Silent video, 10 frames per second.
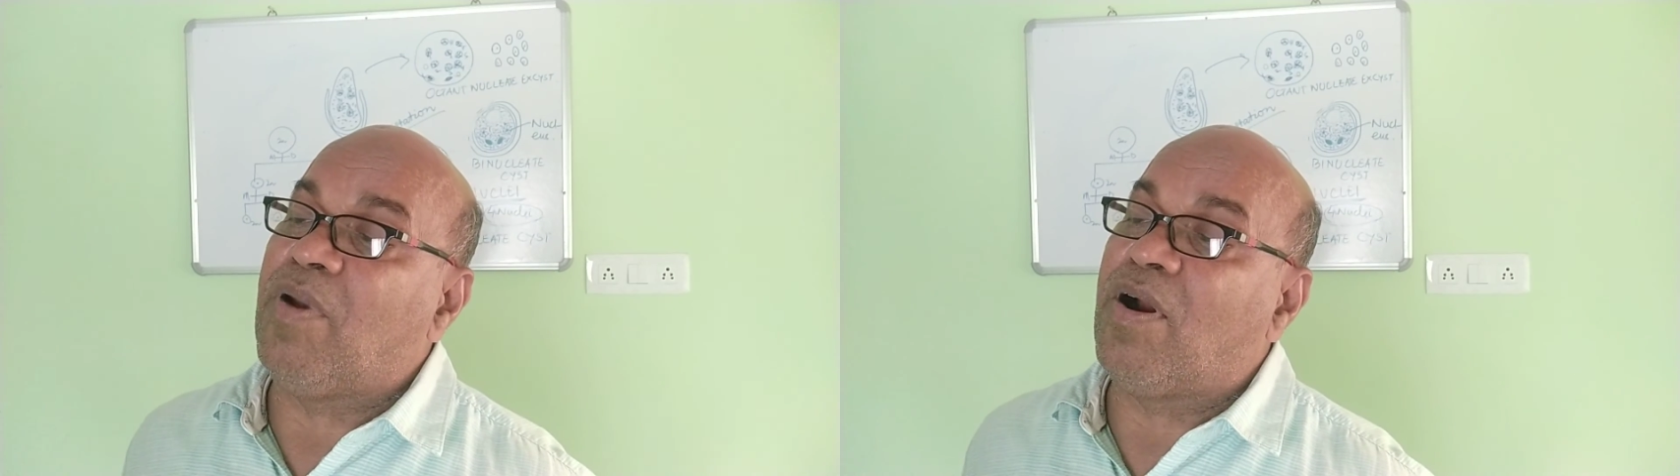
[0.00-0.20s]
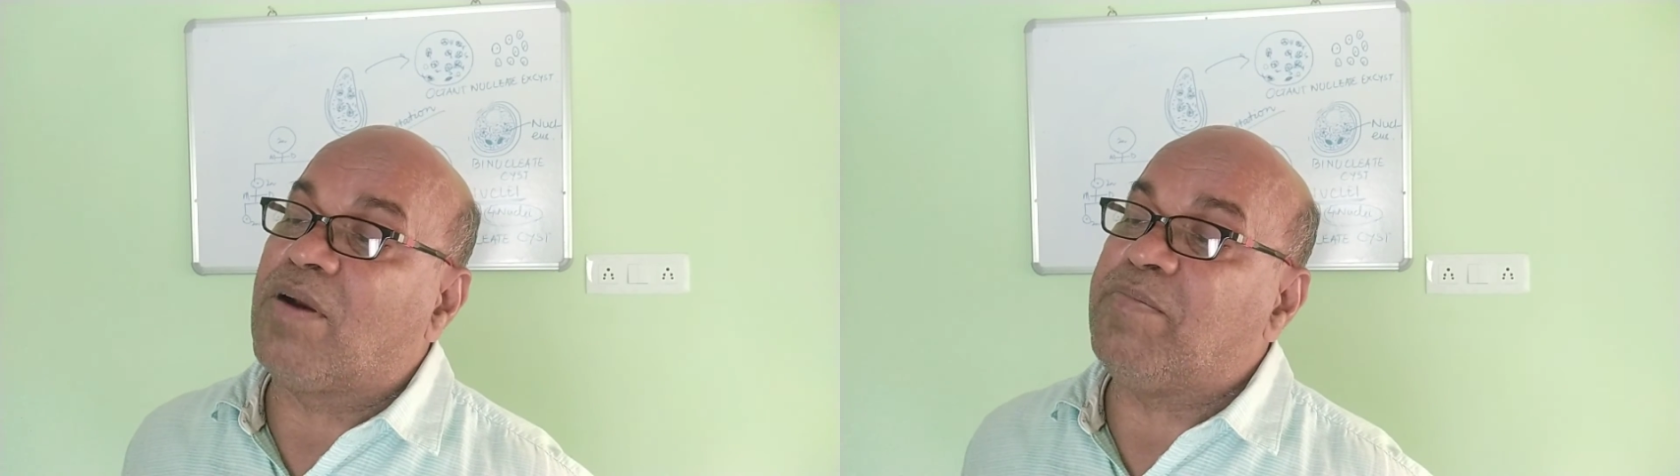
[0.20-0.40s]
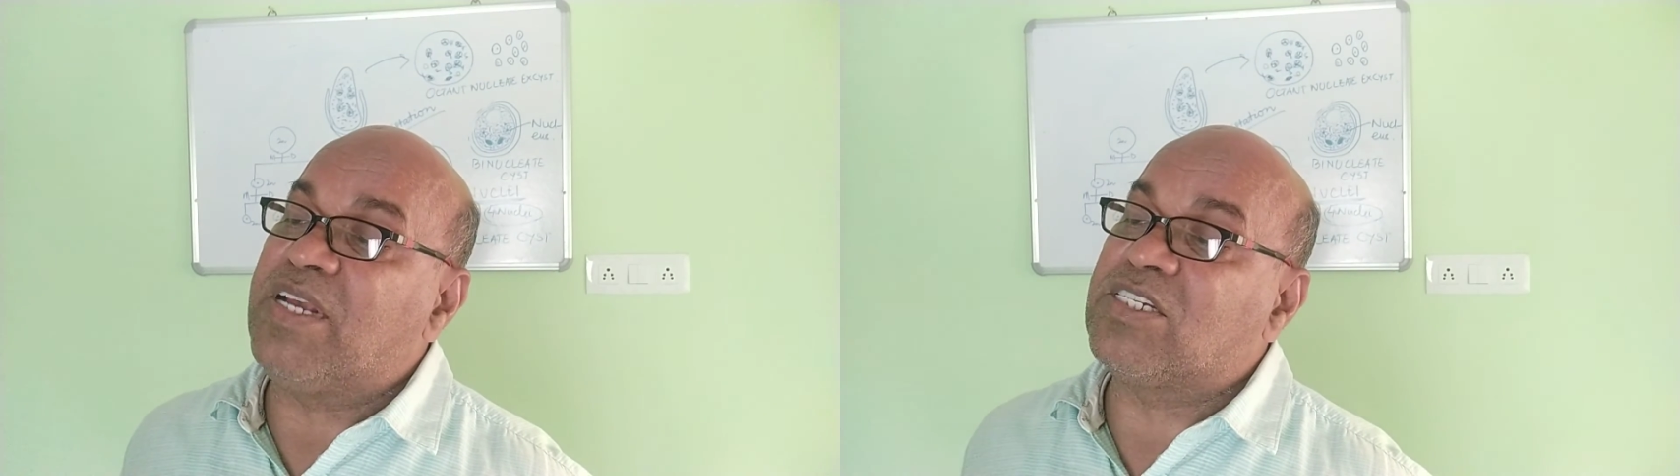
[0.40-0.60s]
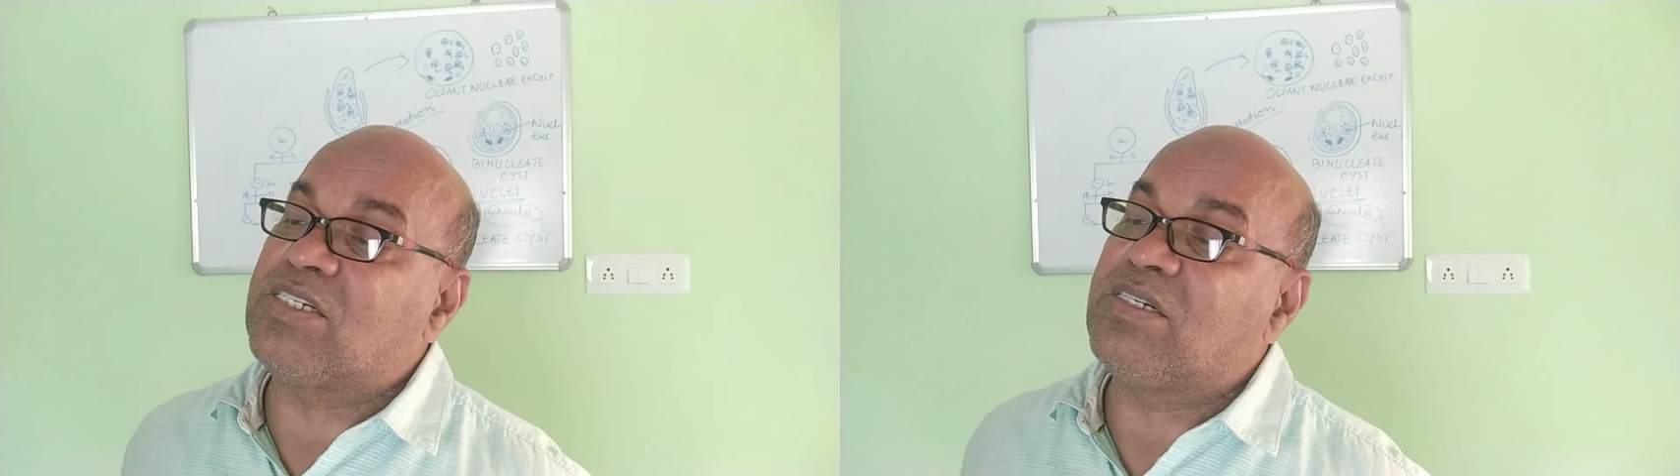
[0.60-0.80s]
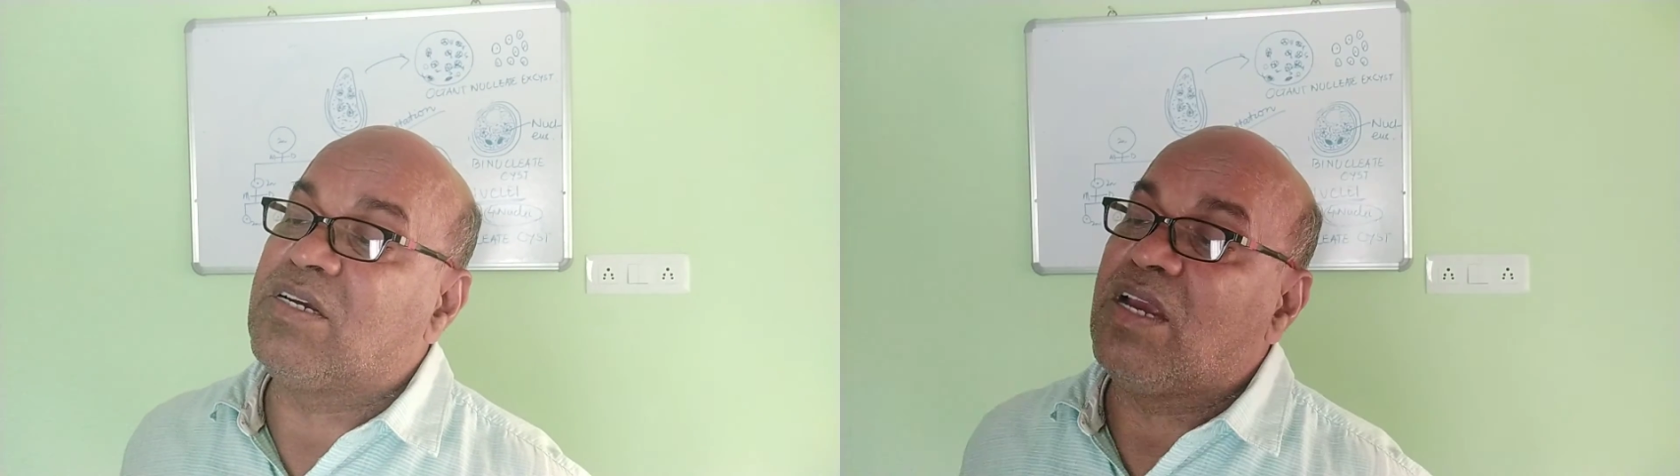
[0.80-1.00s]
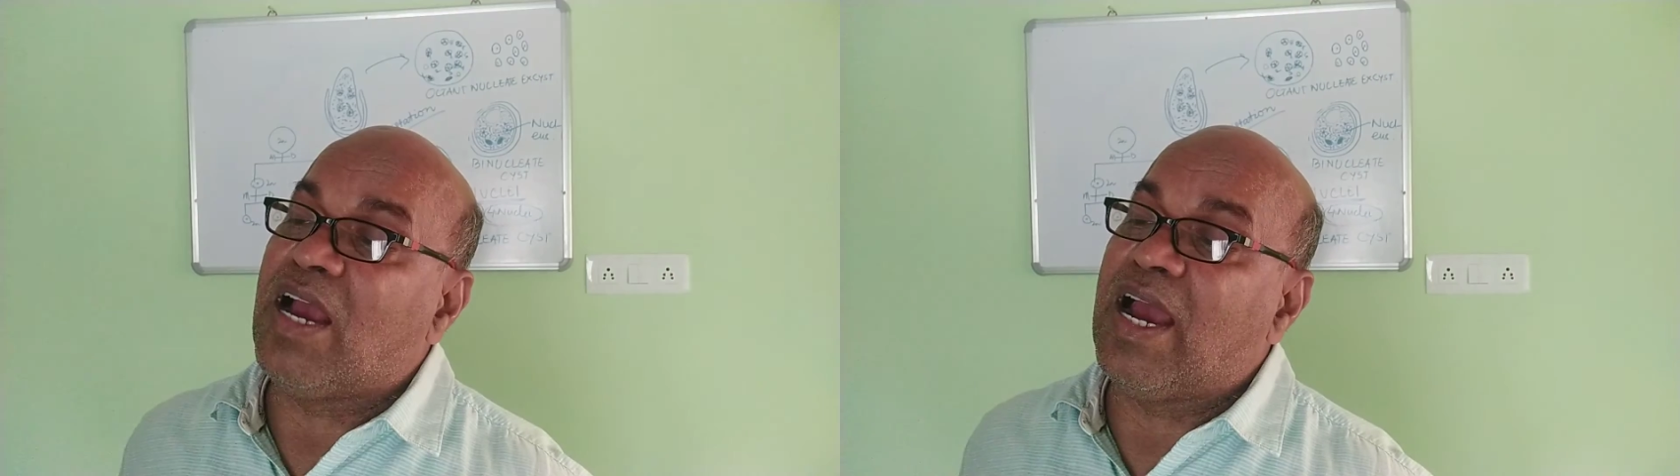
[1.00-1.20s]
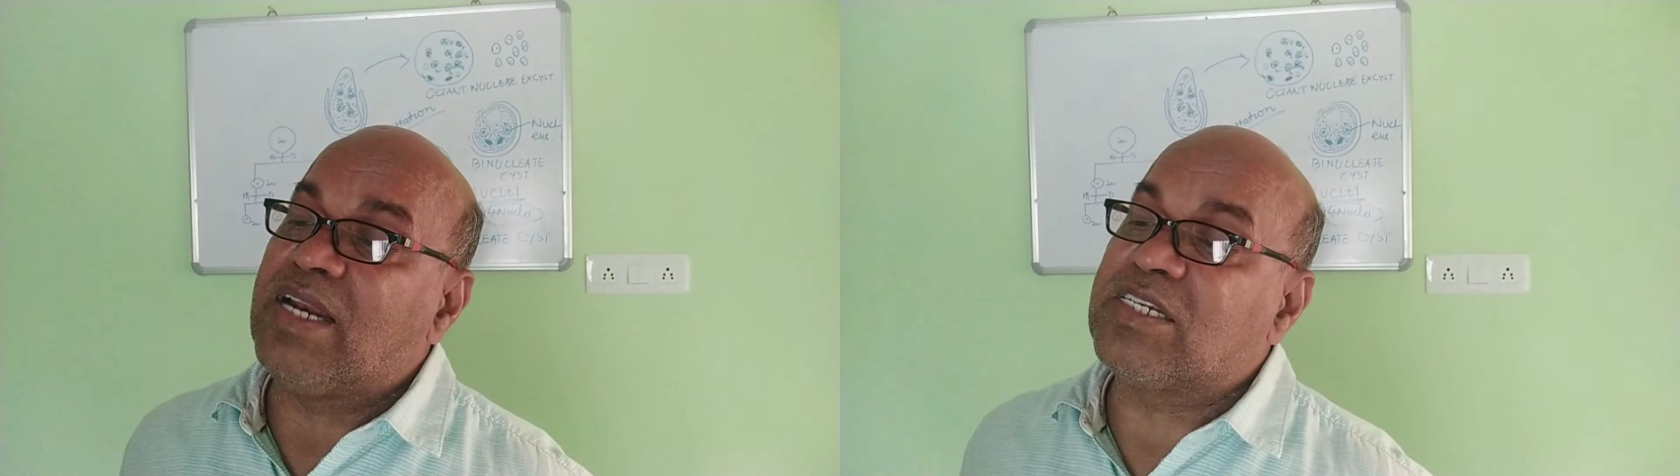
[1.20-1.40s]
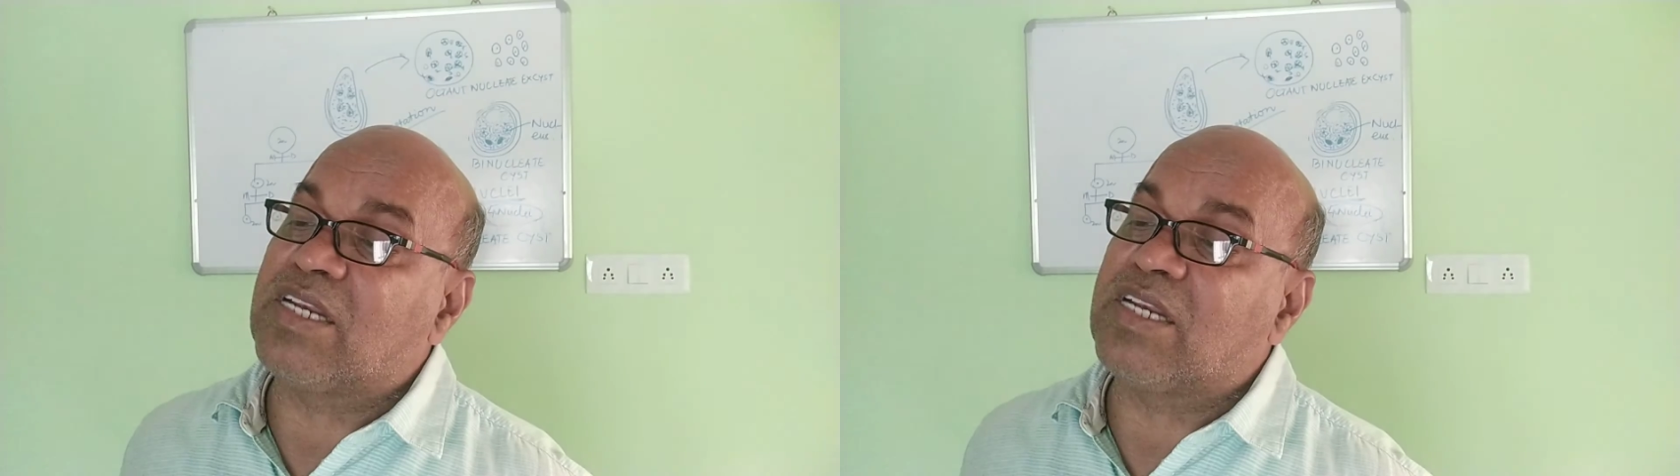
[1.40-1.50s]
blood mixed and